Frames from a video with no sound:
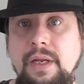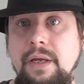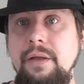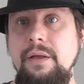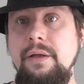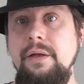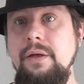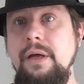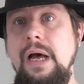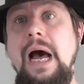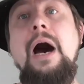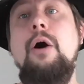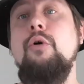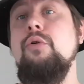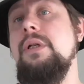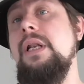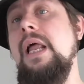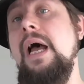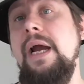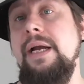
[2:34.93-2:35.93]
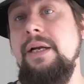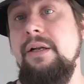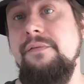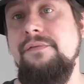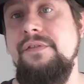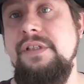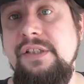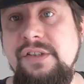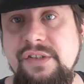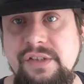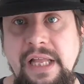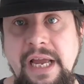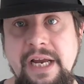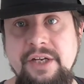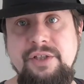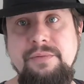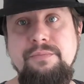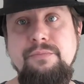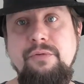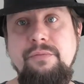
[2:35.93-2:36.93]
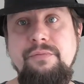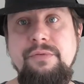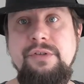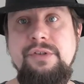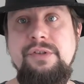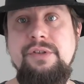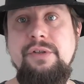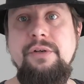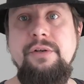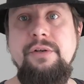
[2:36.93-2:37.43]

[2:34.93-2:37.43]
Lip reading: outline of these slasher movies.